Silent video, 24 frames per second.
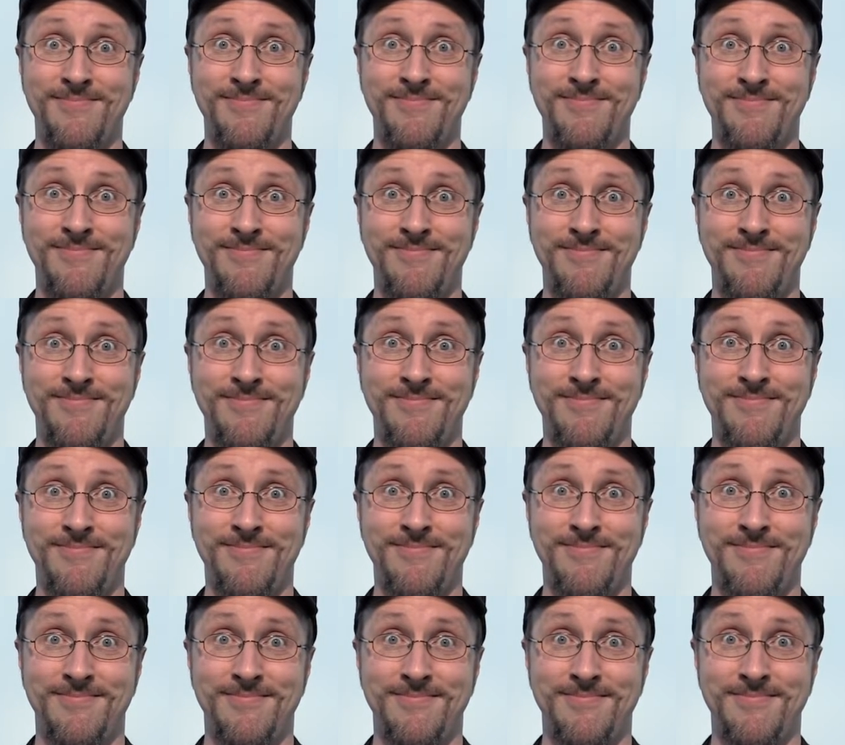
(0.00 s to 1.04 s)

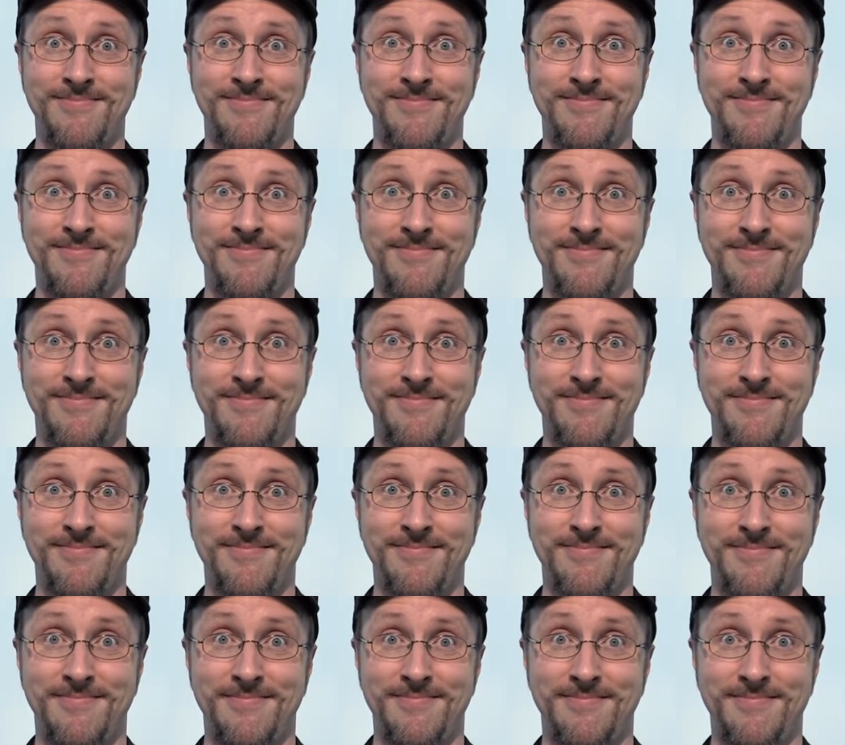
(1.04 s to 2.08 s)

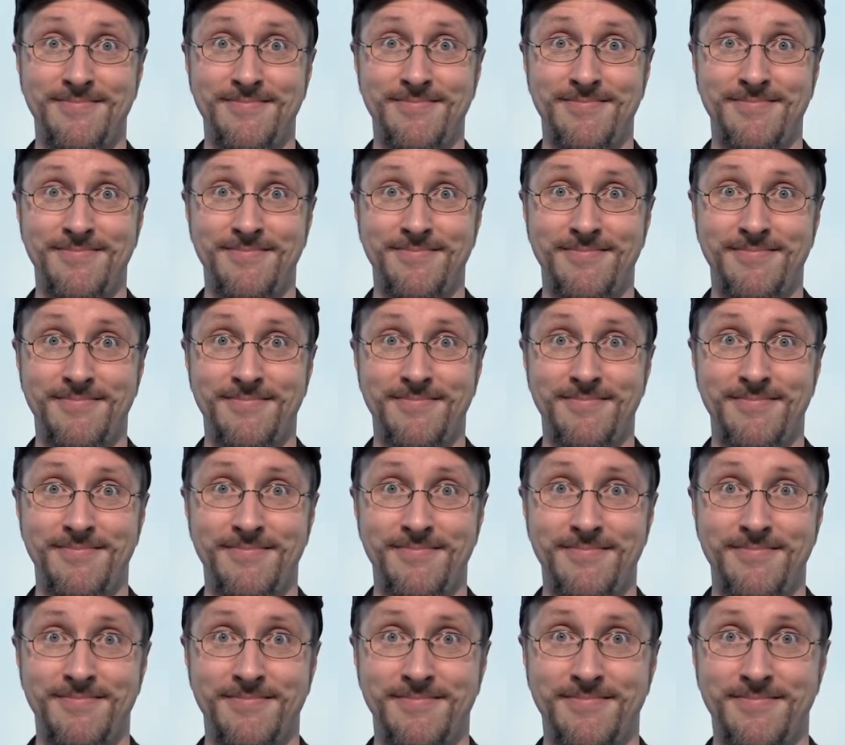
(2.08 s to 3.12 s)

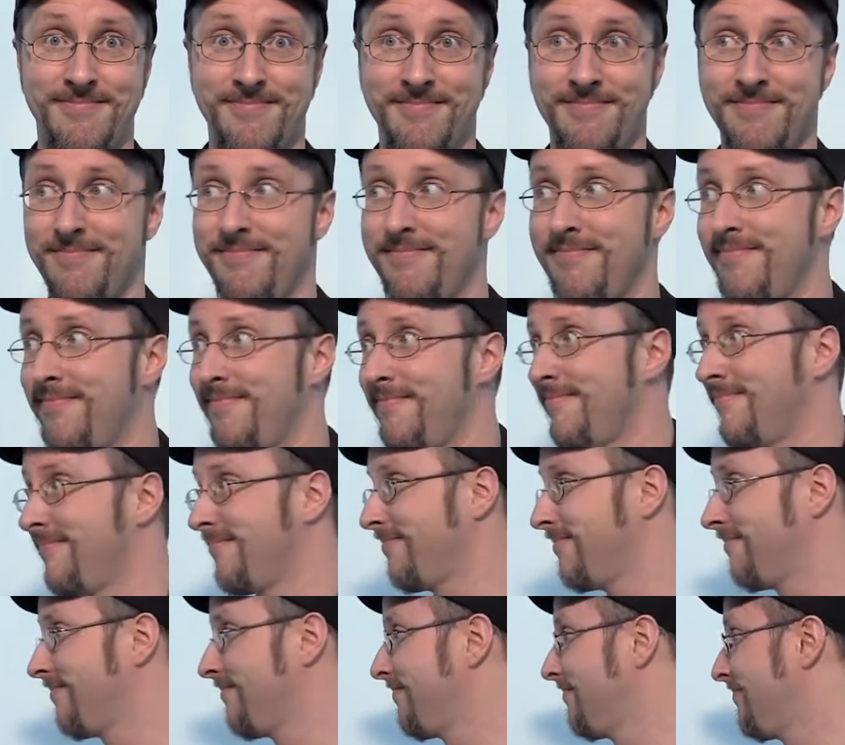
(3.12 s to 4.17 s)
[no speech]